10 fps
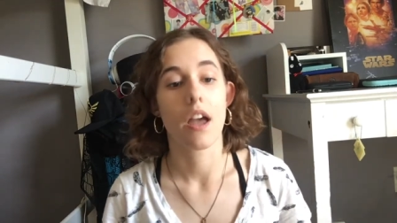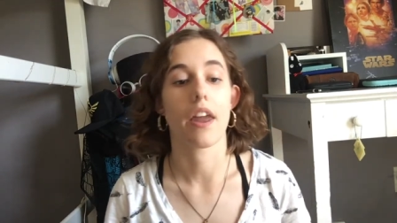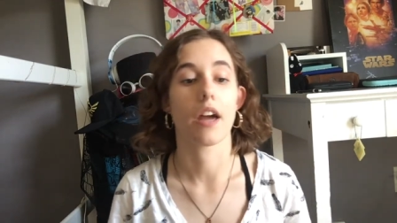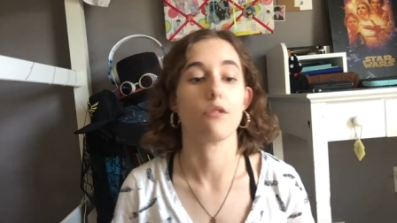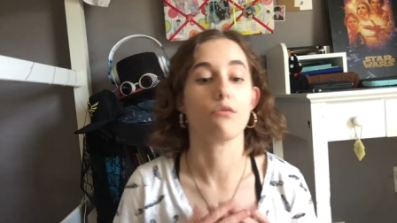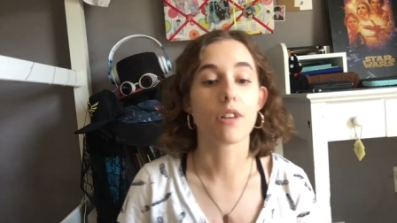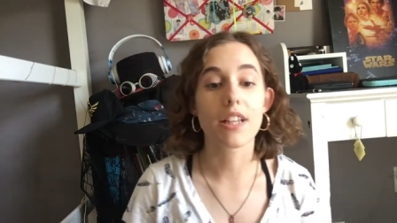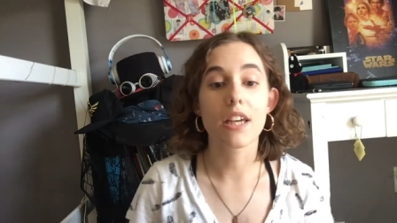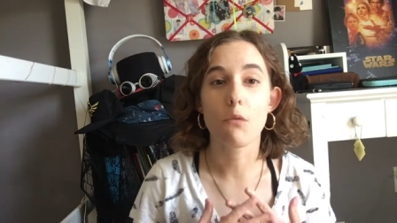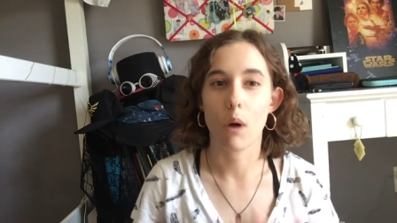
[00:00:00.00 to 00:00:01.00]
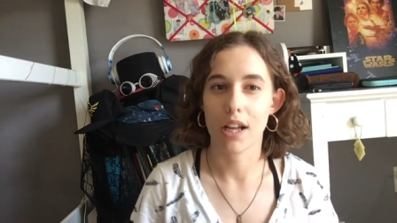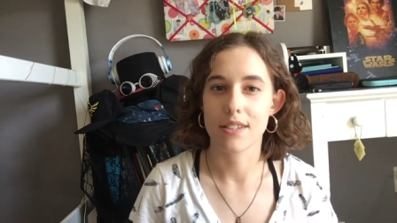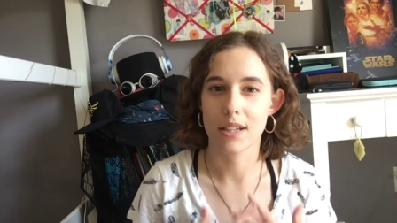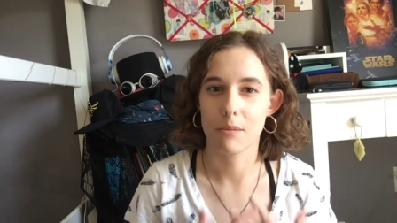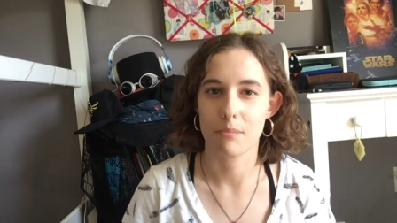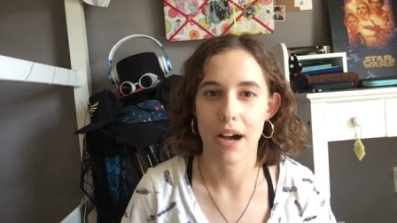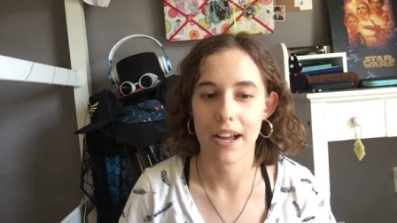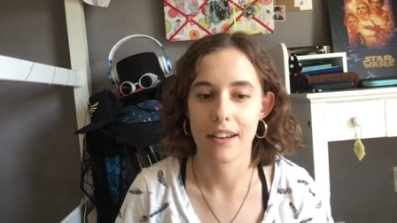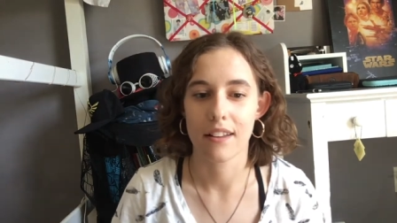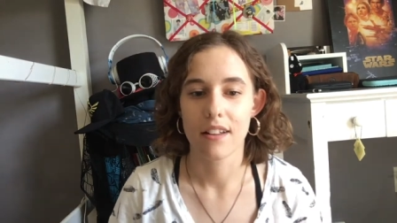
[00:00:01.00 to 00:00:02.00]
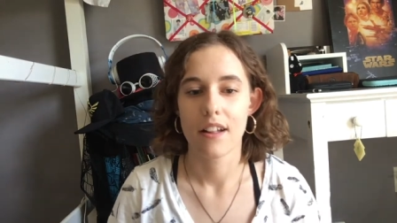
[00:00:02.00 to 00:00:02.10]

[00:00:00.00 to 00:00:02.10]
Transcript: and I really wanted to combine